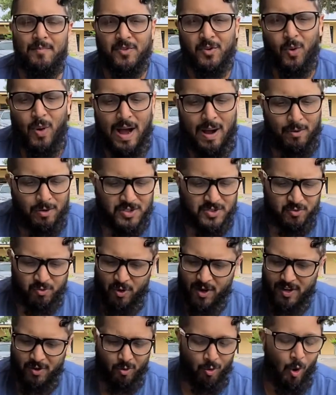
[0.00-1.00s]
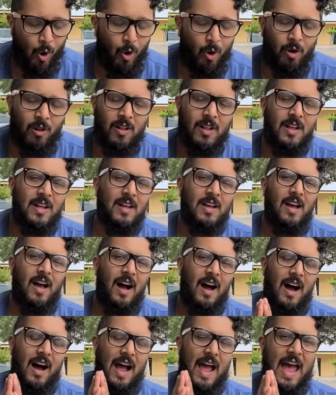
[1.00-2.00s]
So I was ready to roll.
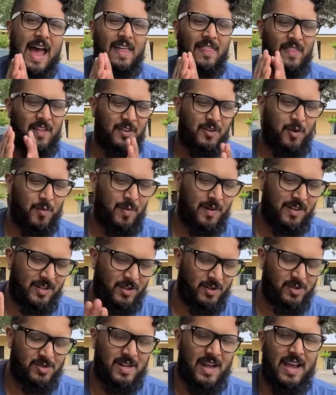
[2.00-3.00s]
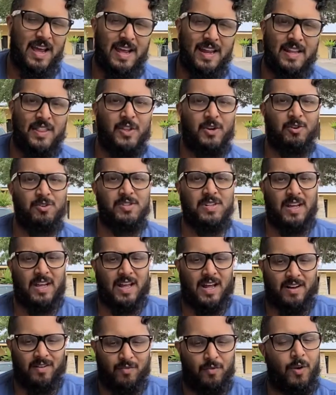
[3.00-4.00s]
I uh, had the Two Minute Tuesday and Thursday
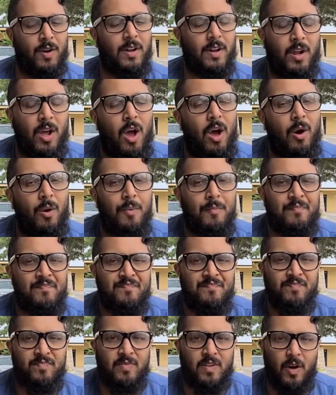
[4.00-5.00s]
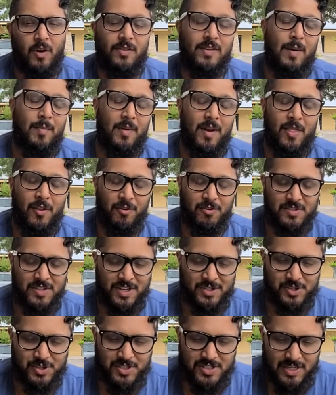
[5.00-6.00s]
kind of ready to go, or 10 Minute Thursday, I
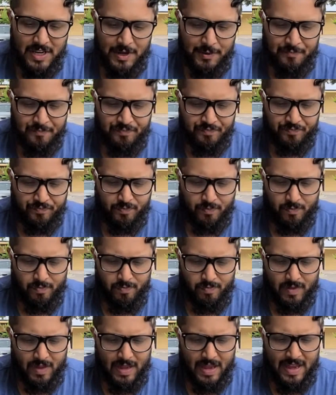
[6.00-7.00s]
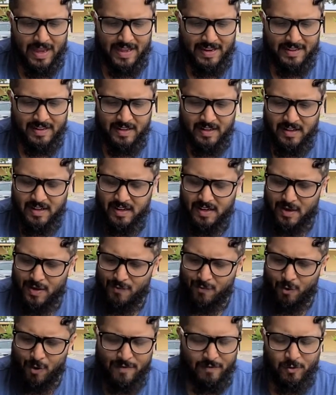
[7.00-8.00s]
should say. And for
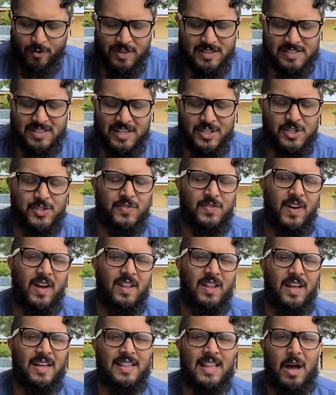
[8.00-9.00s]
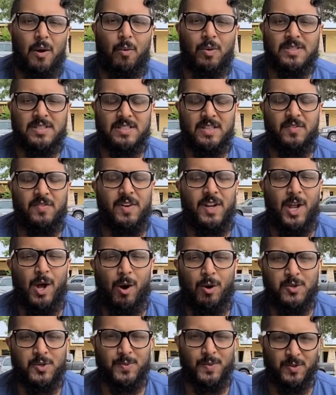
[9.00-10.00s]
whatever reason, I just felt like that wasn't the video
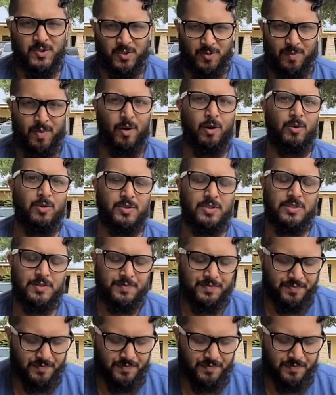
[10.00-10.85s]
I was supposed to post.